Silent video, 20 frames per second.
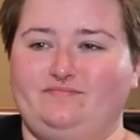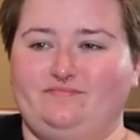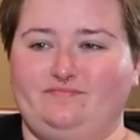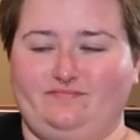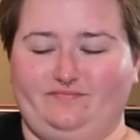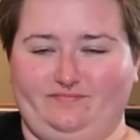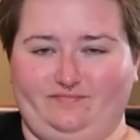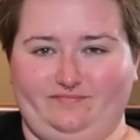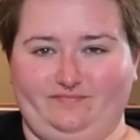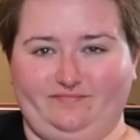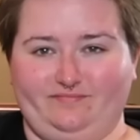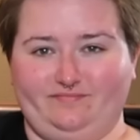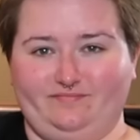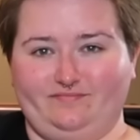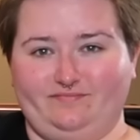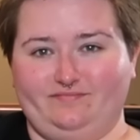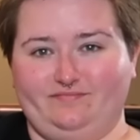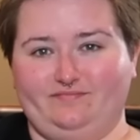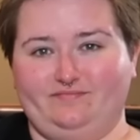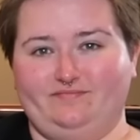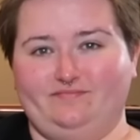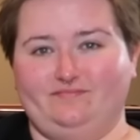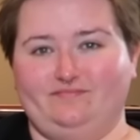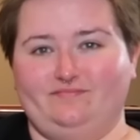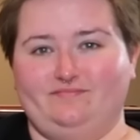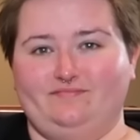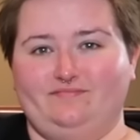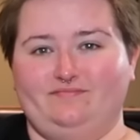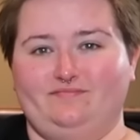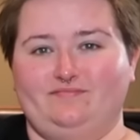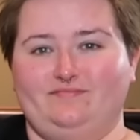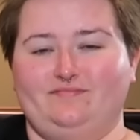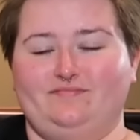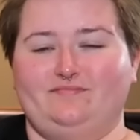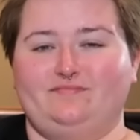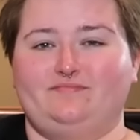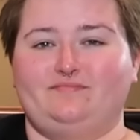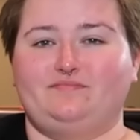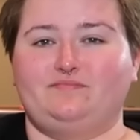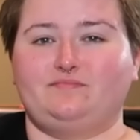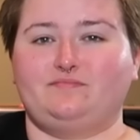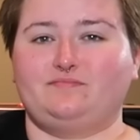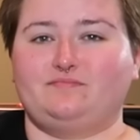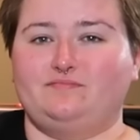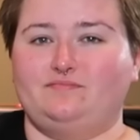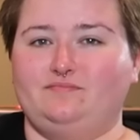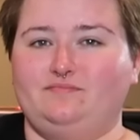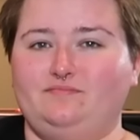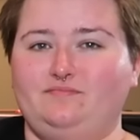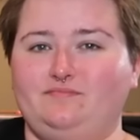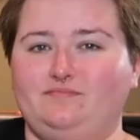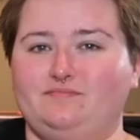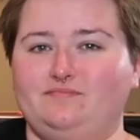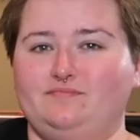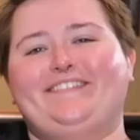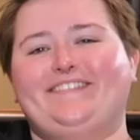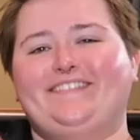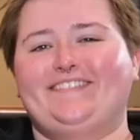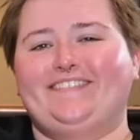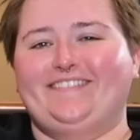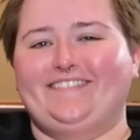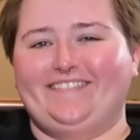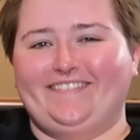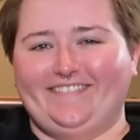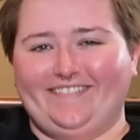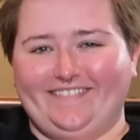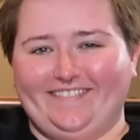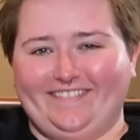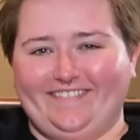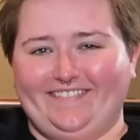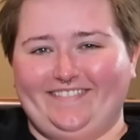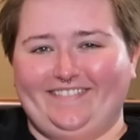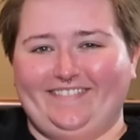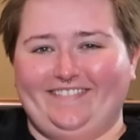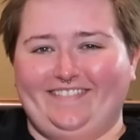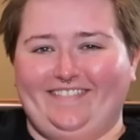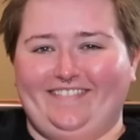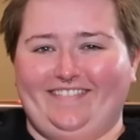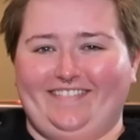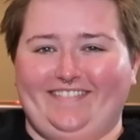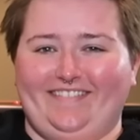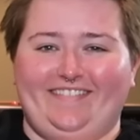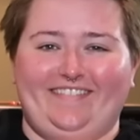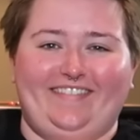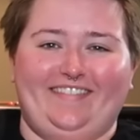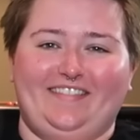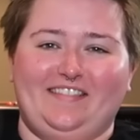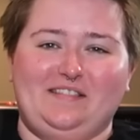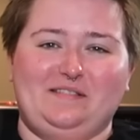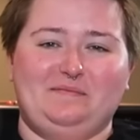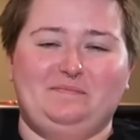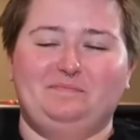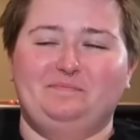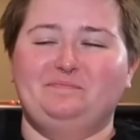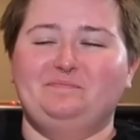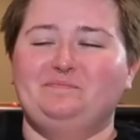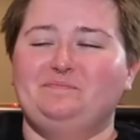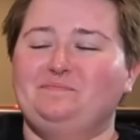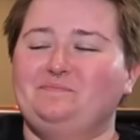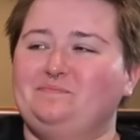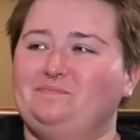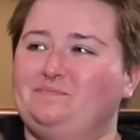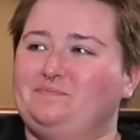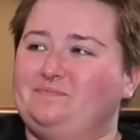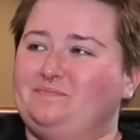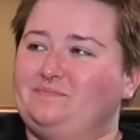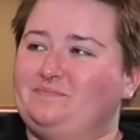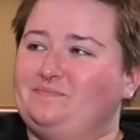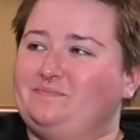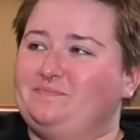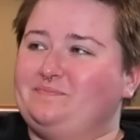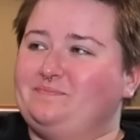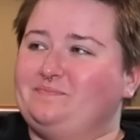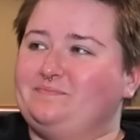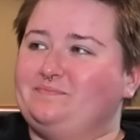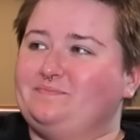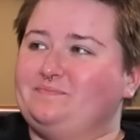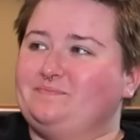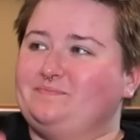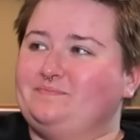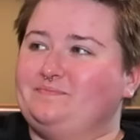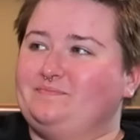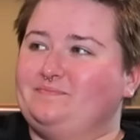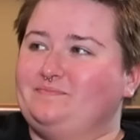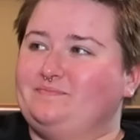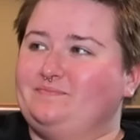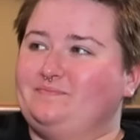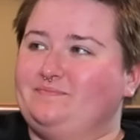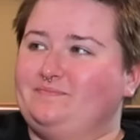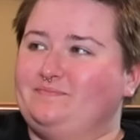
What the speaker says: (not speaking)